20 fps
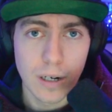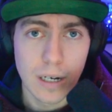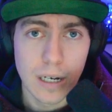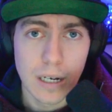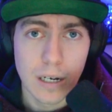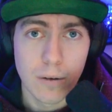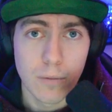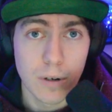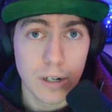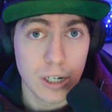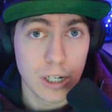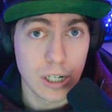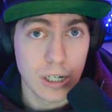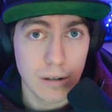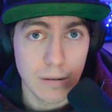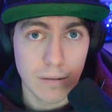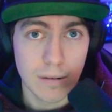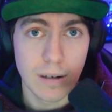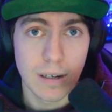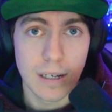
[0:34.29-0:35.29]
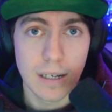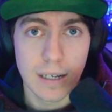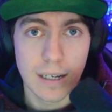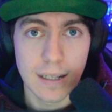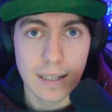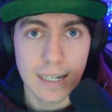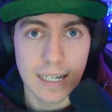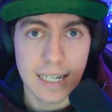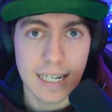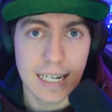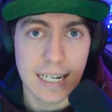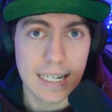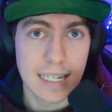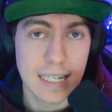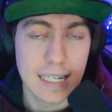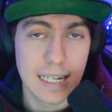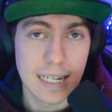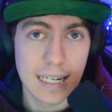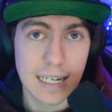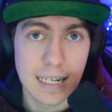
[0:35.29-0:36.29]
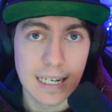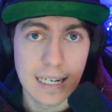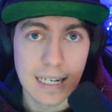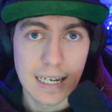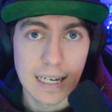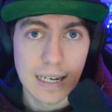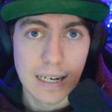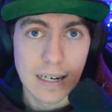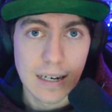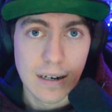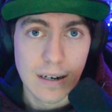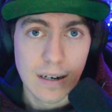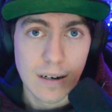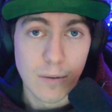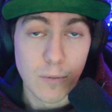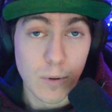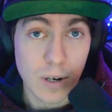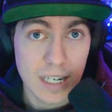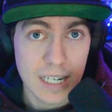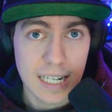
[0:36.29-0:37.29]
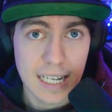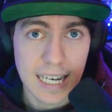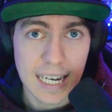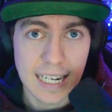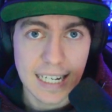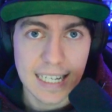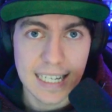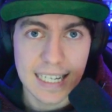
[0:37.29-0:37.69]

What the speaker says: which in this case was the case.